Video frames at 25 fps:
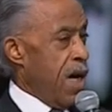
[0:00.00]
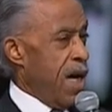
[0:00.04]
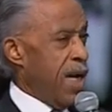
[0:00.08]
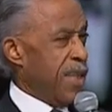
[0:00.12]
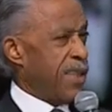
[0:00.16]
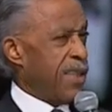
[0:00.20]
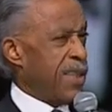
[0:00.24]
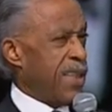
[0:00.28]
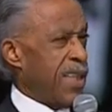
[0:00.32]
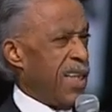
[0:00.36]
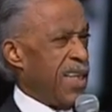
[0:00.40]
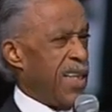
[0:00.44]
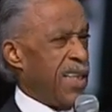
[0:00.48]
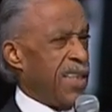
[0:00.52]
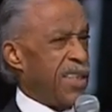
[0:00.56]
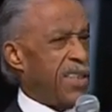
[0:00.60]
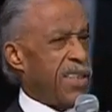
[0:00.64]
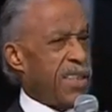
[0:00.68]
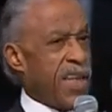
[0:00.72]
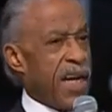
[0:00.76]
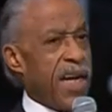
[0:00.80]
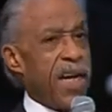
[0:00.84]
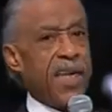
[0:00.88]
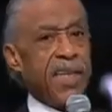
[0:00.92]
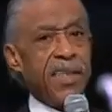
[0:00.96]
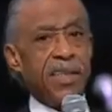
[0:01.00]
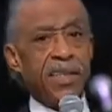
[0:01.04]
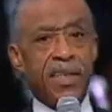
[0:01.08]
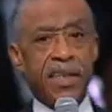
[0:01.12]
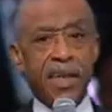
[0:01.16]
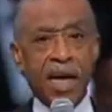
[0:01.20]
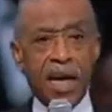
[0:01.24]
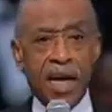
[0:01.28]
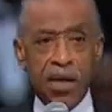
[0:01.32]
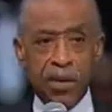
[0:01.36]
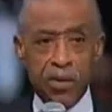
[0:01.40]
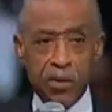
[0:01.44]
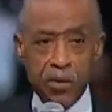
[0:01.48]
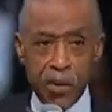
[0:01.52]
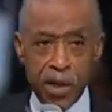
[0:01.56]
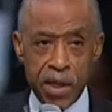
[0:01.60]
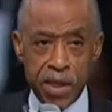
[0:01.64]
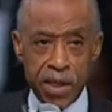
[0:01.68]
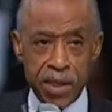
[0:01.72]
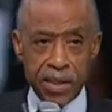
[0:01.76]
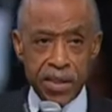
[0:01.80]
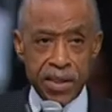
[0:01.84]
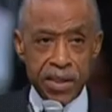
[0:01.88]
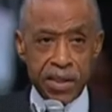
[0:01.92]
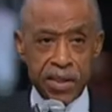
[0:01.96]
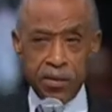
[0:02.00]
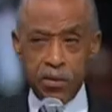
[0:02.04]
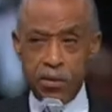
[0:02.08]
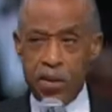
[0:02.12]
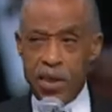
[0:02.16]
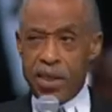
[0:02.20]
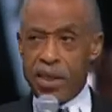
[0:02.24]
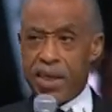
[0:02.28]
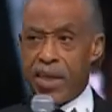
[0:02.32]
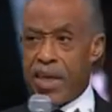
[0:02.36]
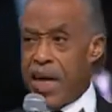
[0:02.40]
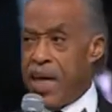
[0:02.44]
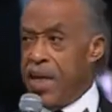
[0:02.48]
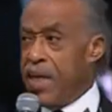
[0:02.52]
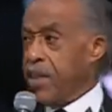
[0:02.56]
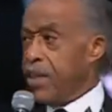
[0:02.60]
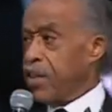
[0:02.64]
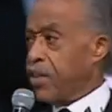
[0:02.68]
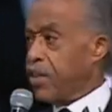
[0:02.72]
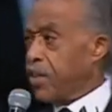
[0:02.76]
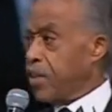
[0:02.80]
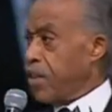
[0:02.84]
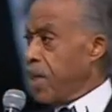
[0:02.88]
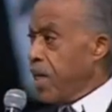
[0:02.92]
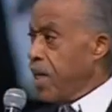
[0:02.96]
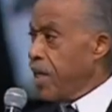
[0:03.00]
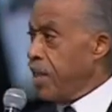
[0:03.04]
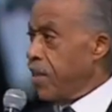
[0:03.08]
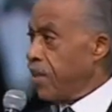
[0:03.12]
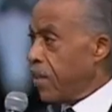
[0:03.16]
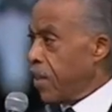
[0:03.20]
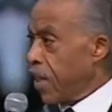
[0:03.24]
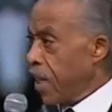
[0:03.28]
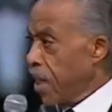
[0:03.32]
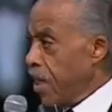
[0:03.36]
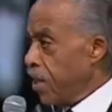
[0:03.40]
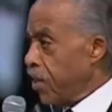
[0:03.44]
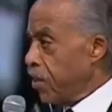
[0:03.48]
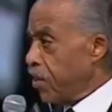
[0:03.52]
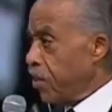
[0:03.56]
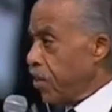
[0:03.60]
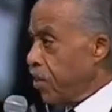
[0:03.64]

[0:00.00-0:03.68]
I said, exchange counter? What kind of exchange counter?